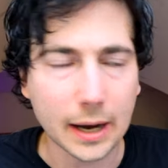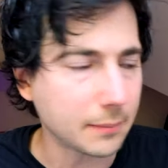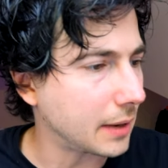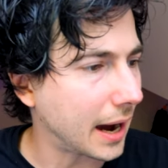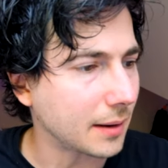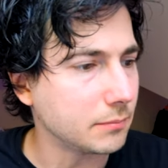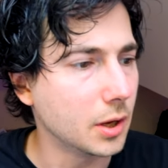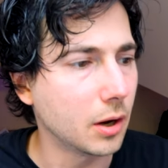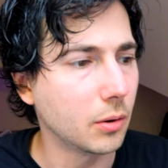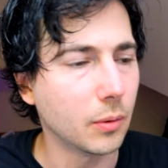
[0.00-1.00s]
I'm
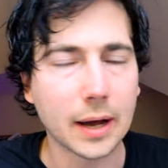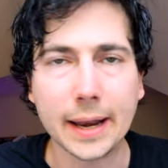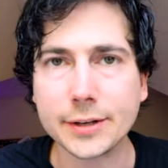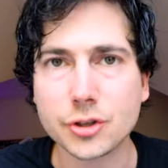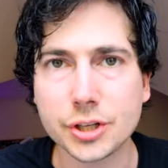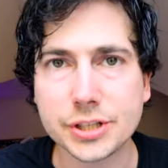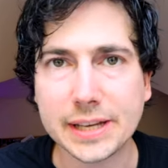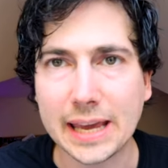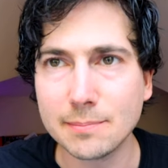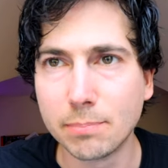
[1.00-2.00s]
no electric
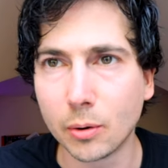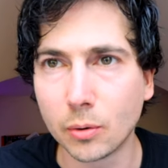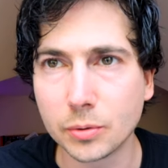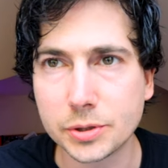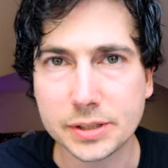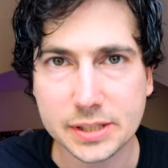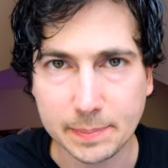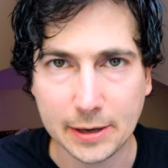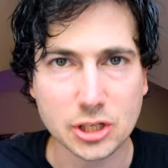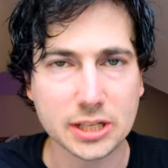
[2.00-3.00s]
skateboard
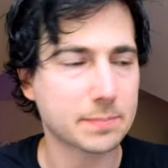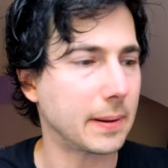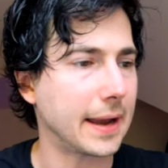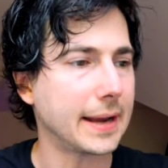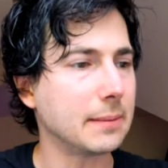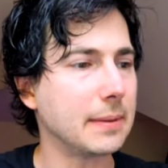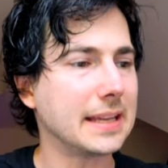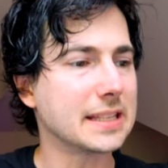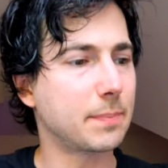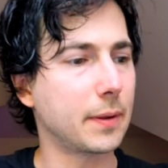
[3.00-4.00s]
specialist by any
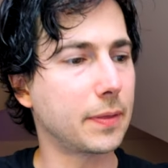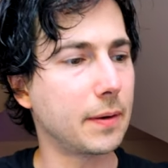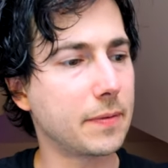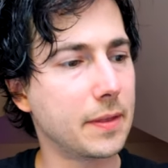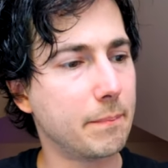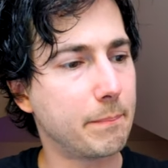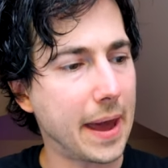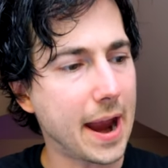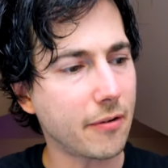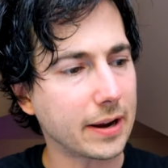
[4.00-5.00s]
means, but the
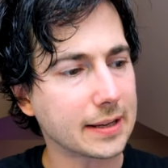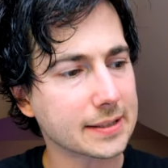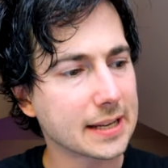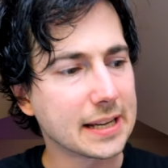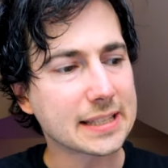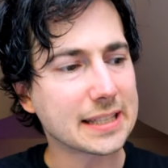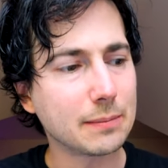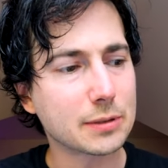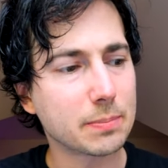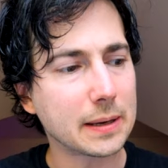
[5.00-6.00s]
bearings
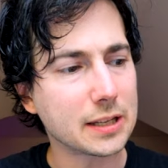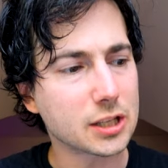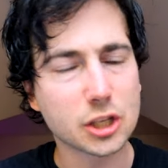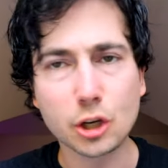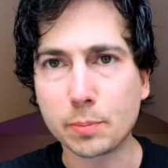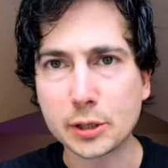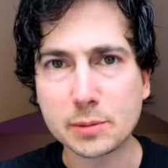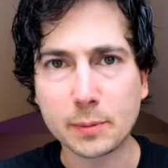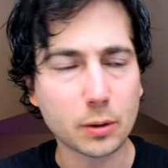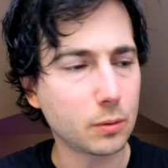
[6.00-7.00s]
seem to be super
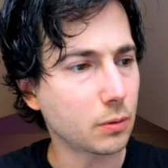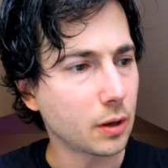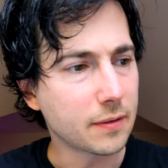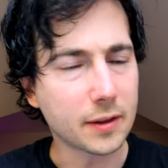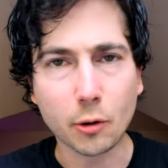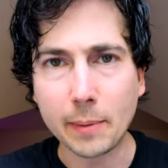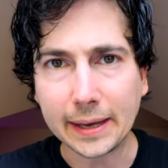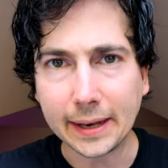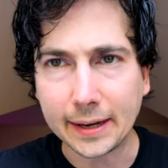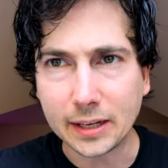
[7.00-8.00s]
smooth. They're not
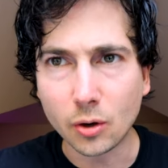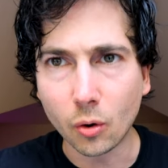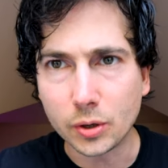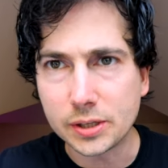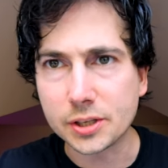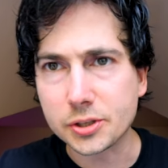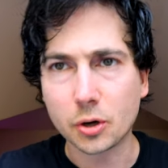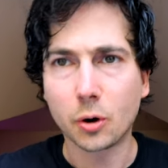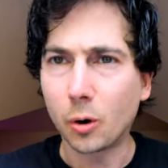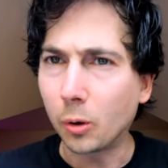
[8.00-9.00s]
making any noise at
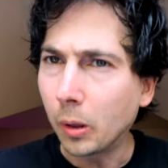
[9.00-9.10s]
all.